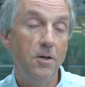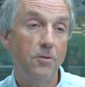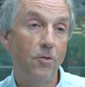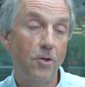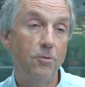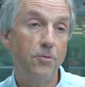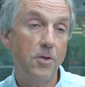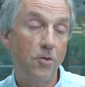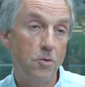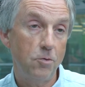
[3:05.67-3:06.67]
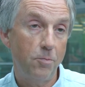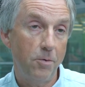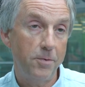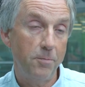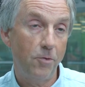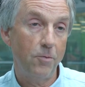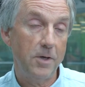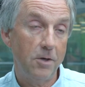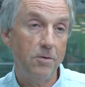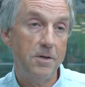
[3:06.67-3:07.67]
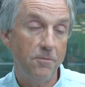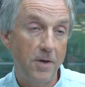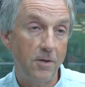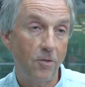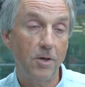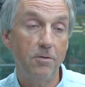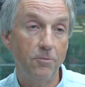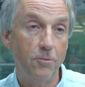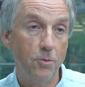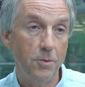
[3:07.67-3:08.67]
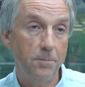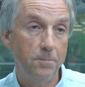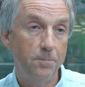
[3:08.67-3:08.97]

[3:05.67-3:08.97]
to solve these huge problems that we currently face going forward.